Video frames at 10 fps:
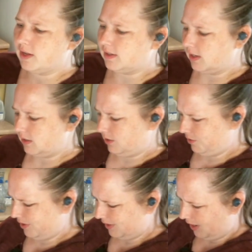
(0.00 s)
it says
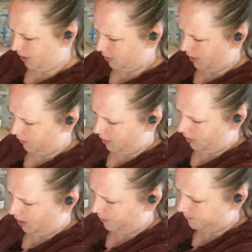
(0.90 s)
to recycle
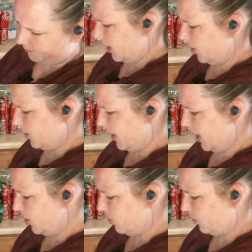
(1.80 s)
everything. Let's use
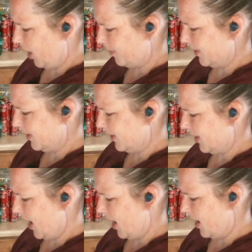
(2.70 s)
kitchen scraps
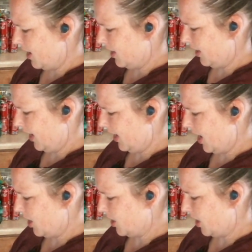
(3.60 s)
instead, like
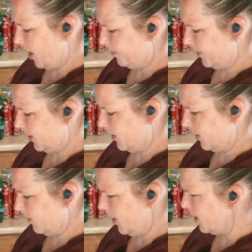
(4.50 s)
carrot
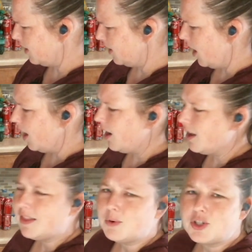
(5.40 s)
tops. What?
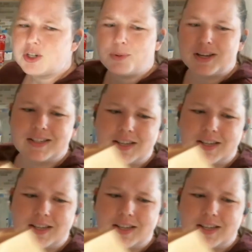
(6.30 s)
They want you to play